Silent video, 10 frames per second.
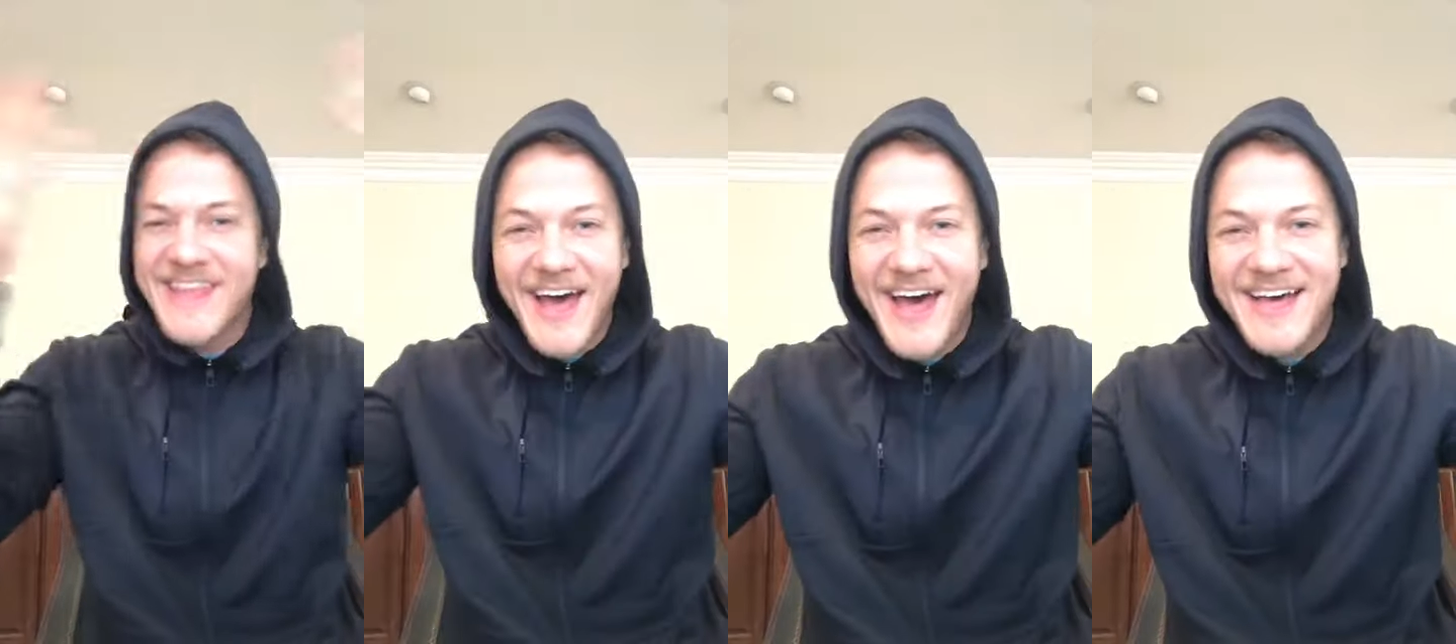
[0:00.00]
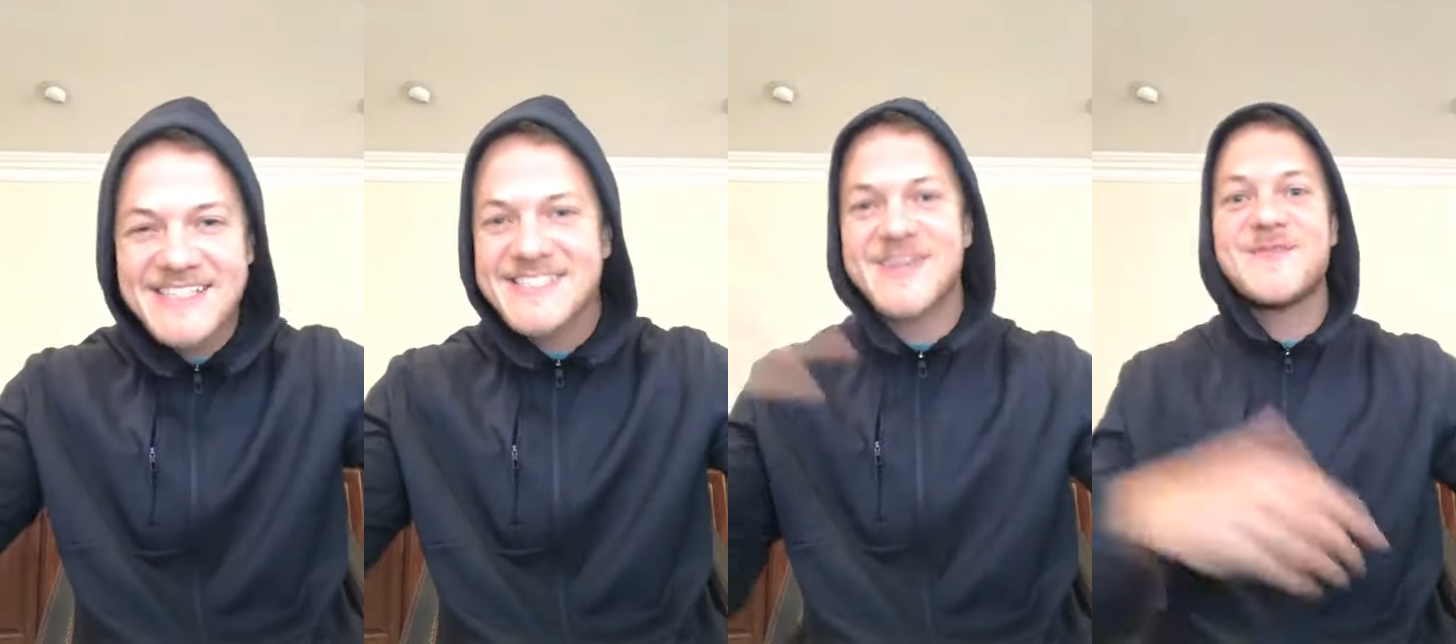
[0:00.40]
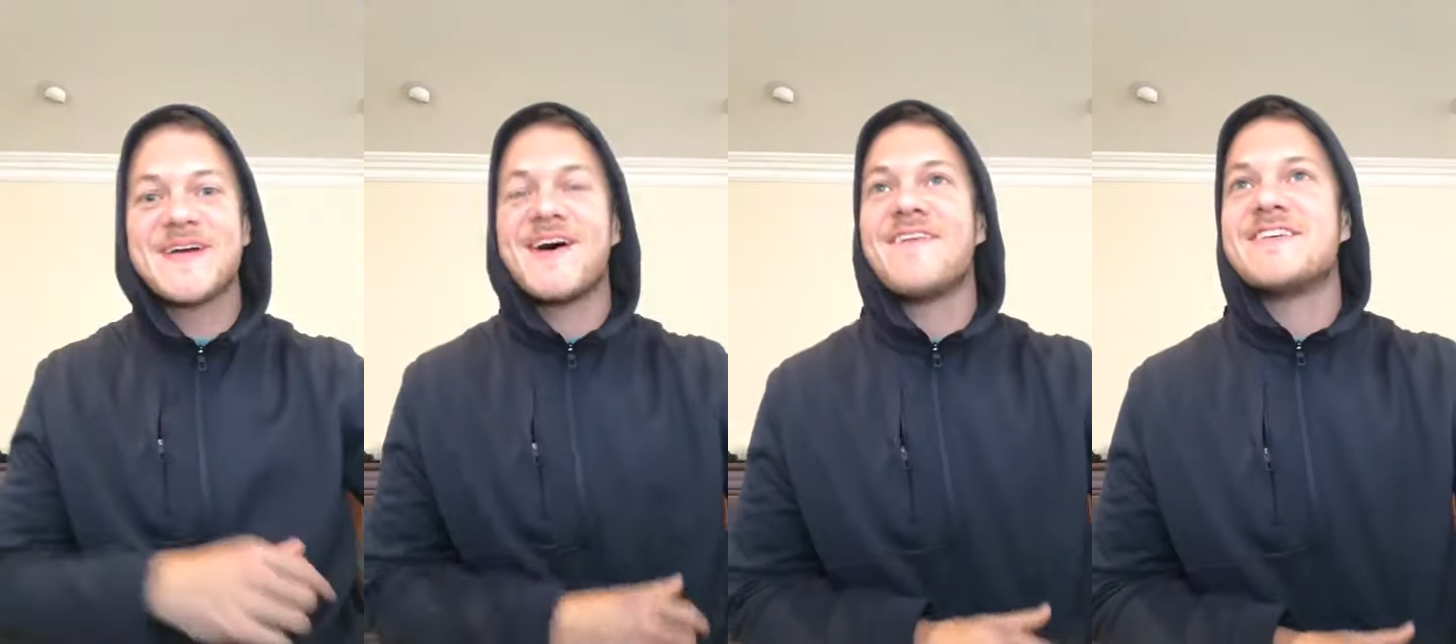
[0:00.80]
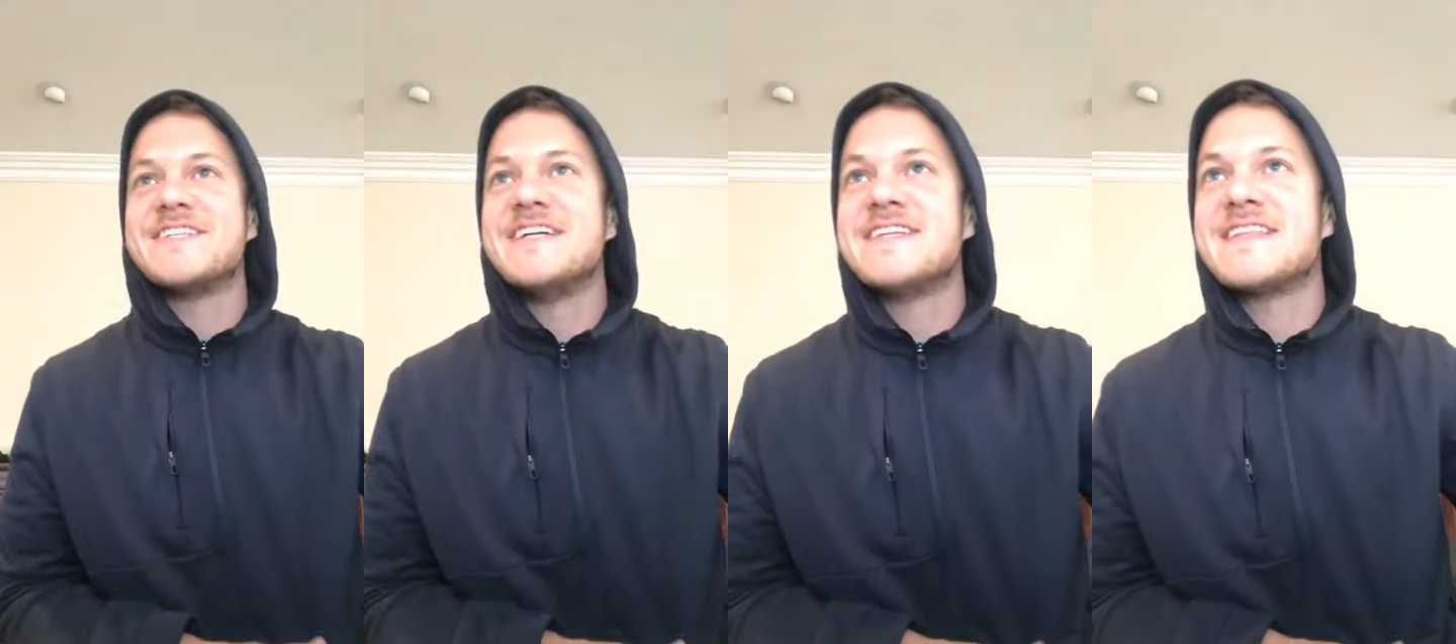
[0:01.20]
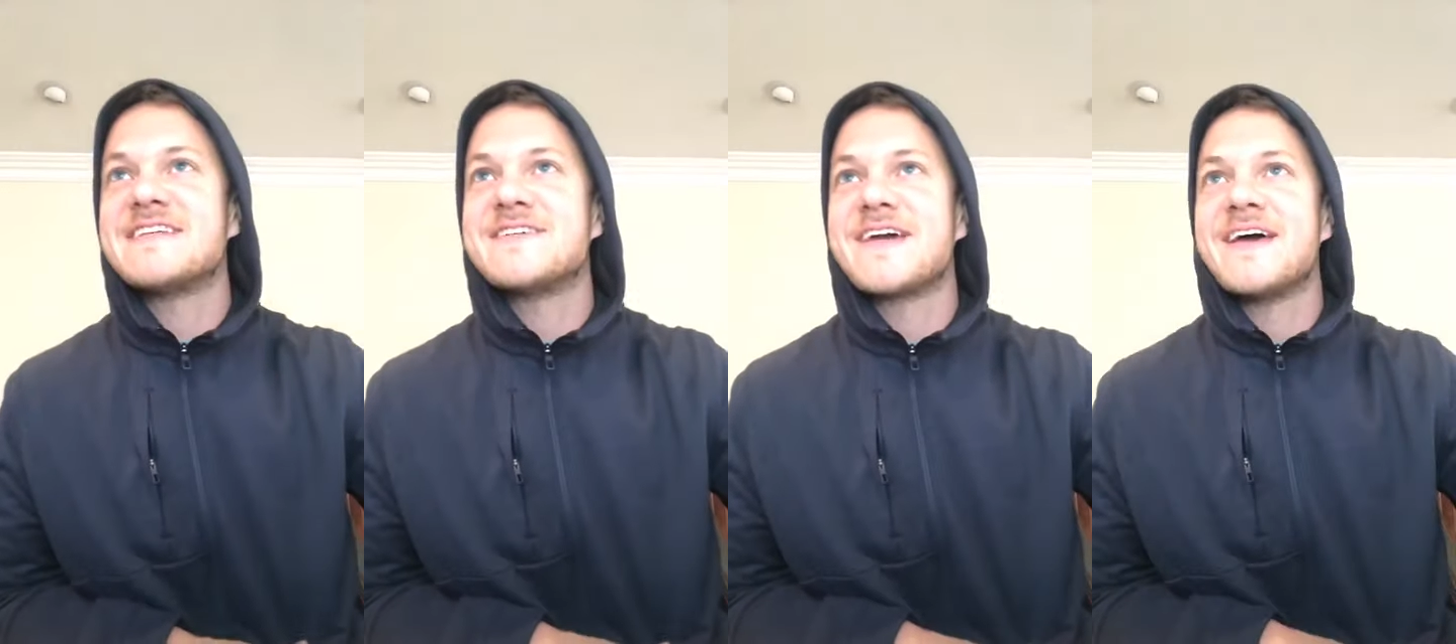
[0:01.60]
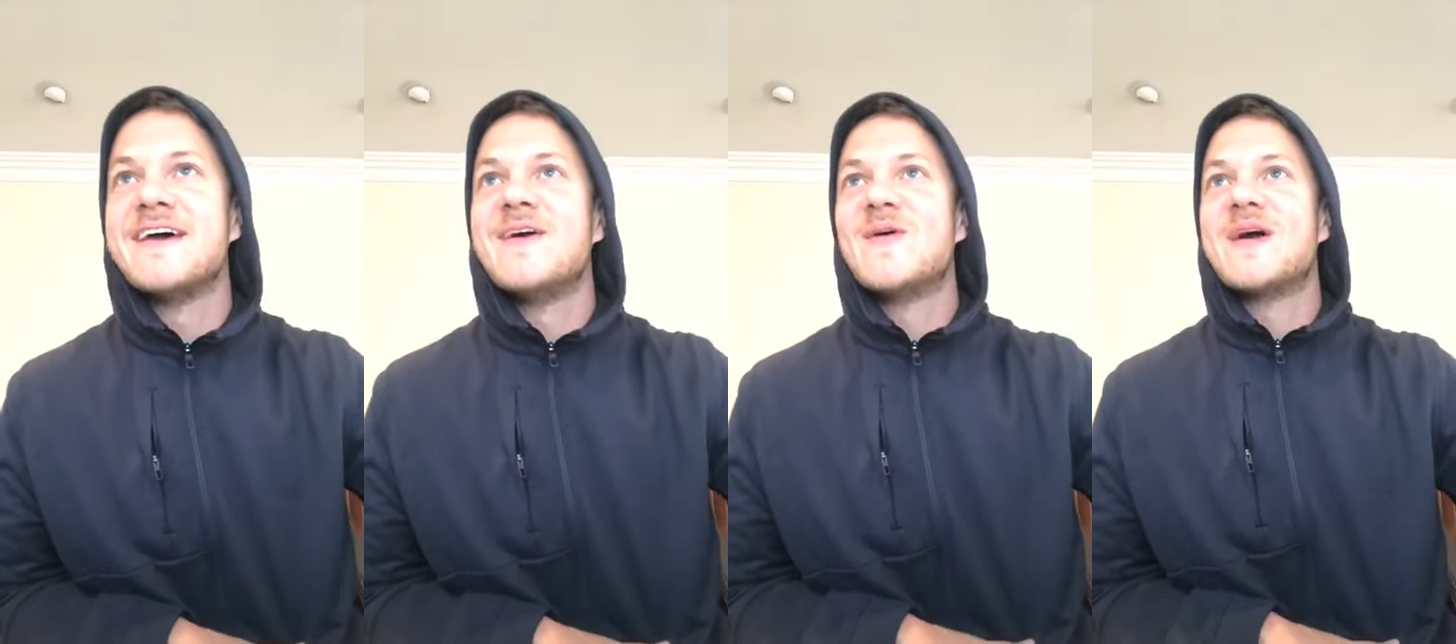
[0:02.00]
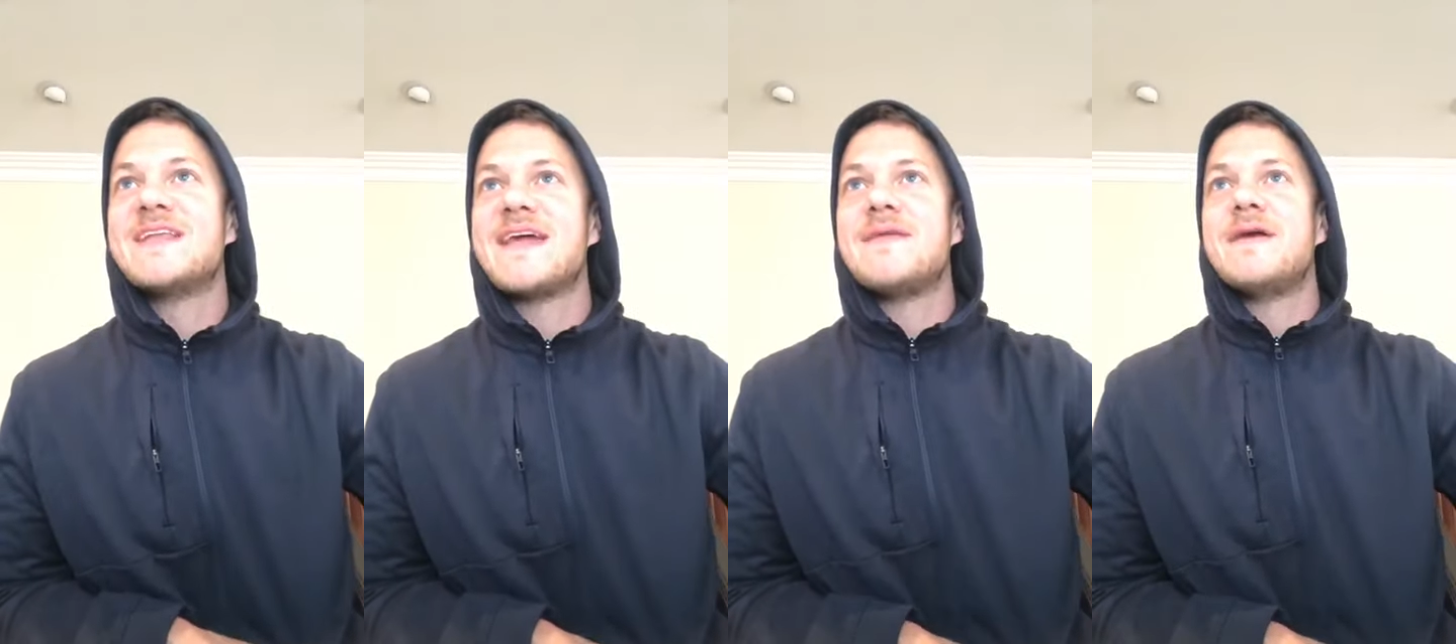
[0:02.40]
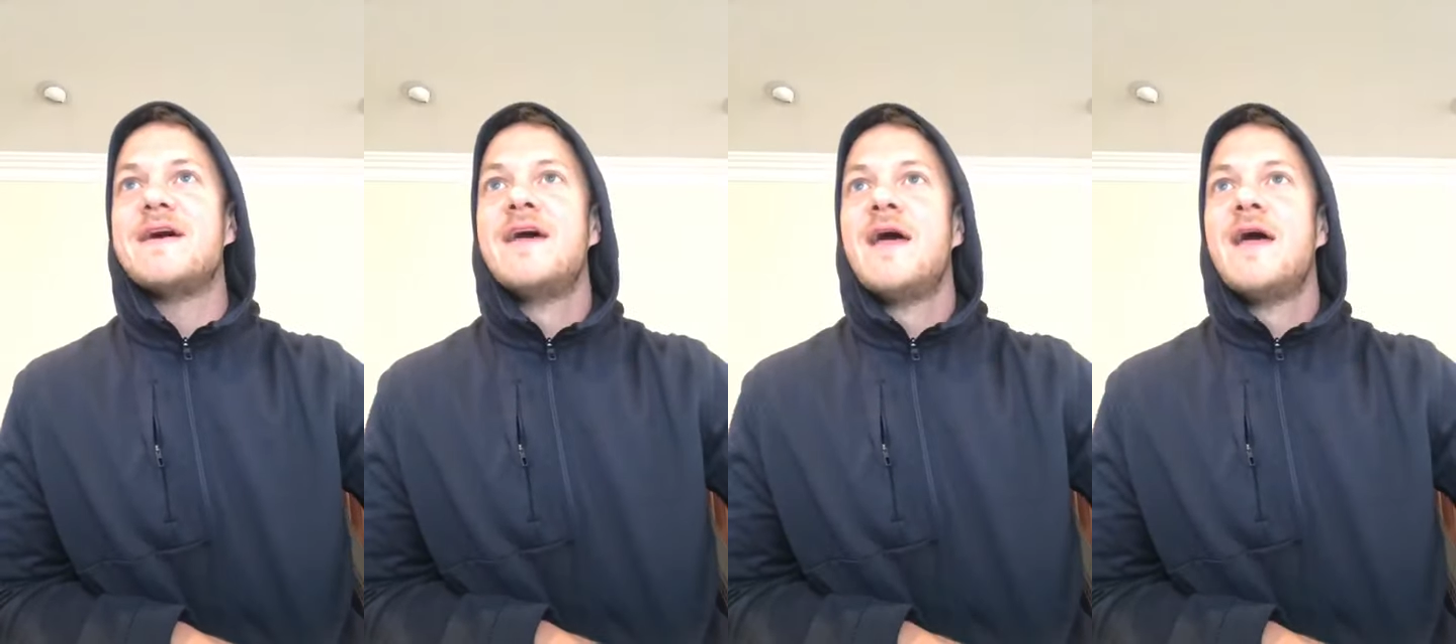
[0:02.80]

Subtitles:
Duh, stupid, I'll have to change that, that's okay. We'll get to that in a minute.